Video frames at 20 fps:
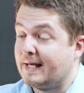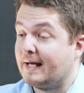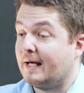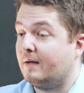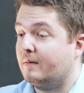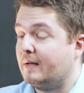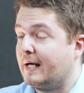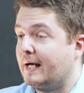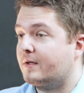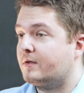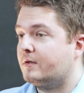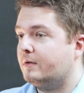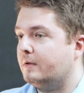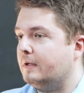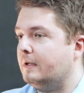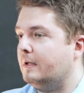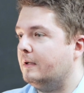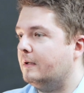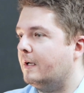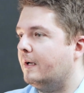yeah,
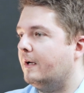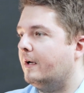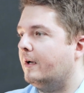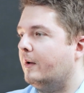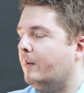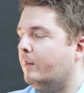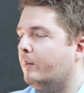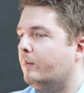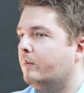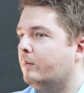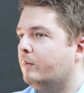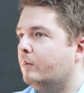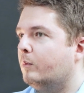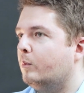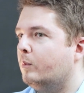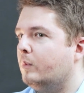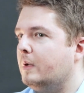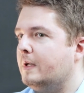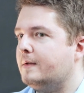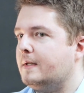actually,
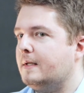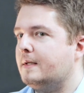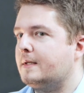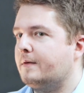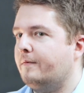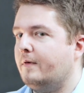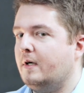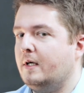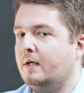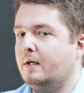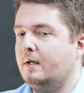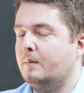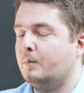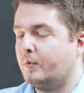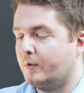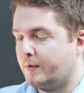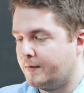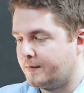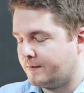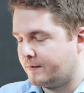it's a very
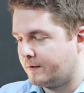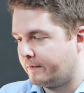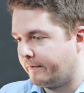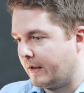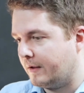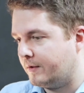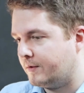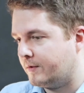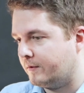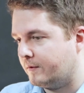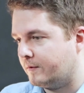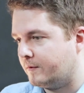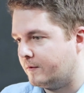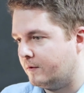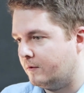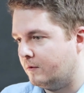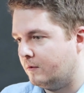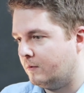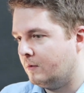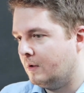important question
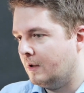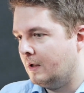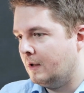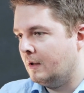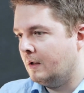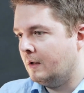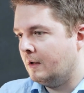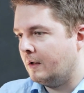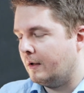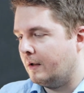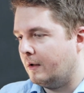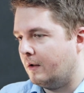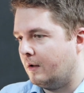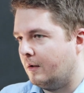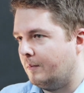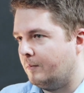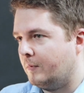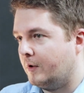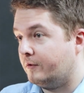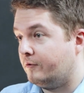to
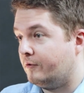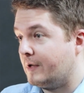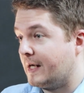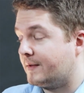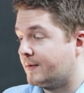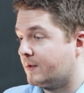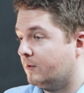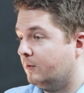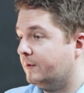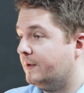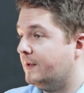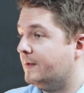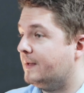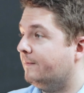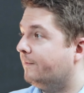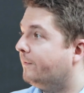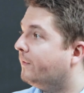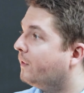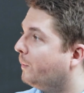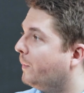address all
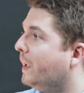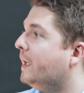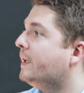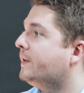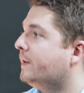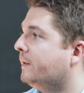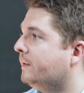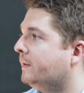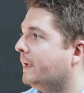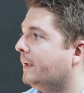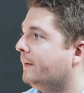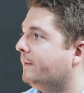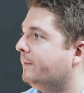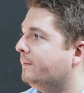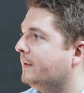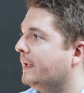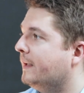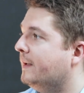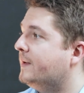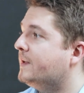this information that
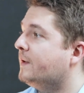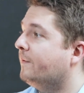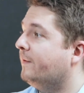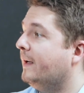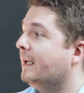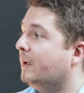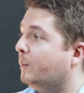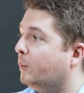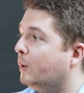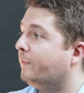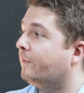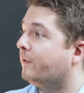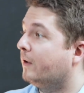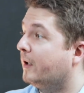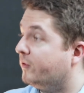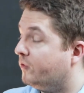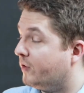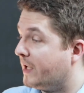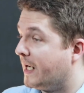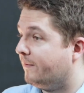is available
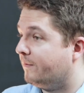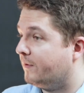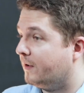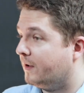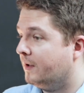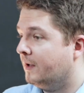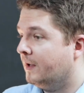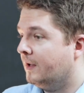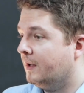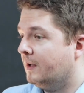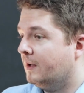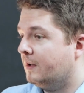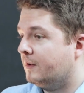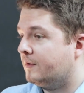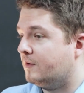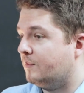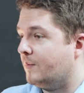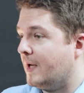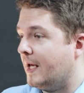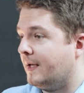for the driver
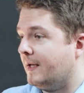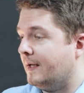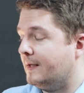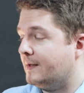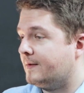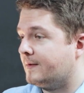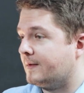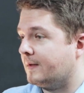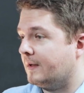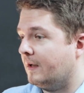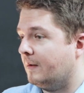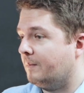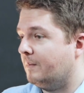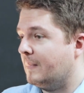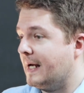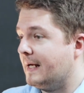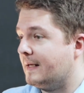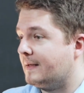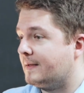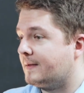to make it
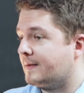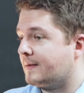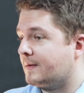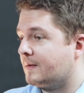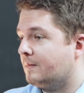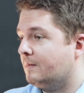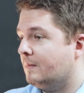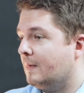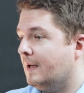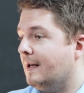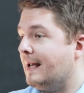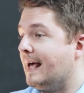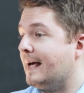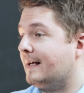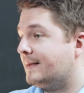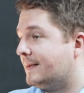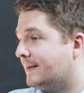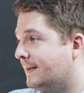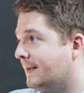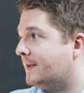as
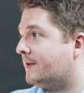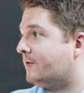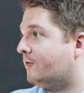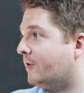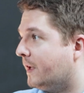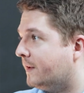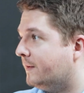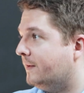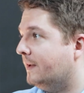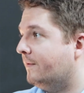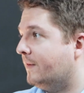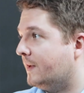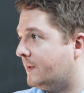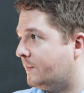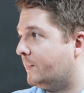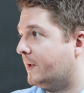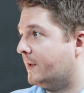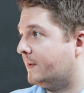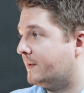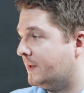less destructive
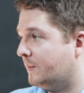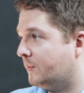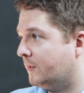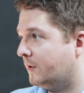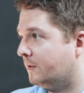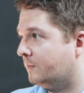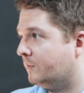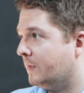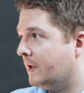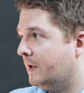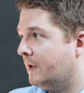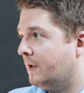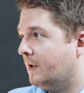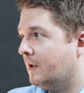as possible,